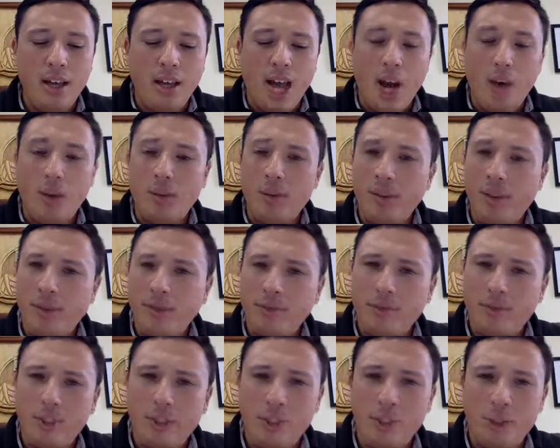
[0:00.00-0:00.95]
I would love
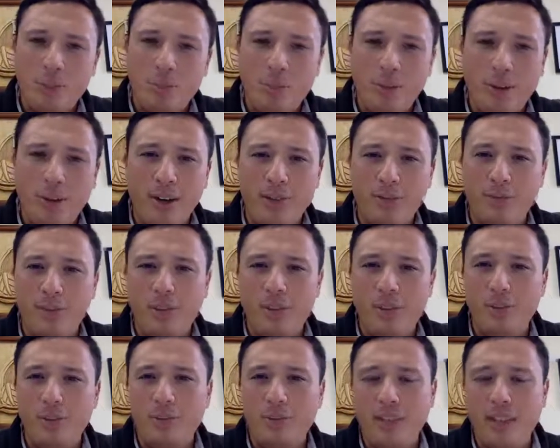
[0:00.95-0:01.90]
for you to prayerfully
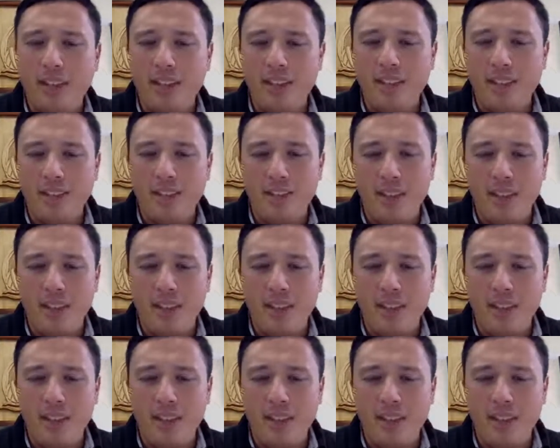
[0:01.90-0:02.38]
reflect and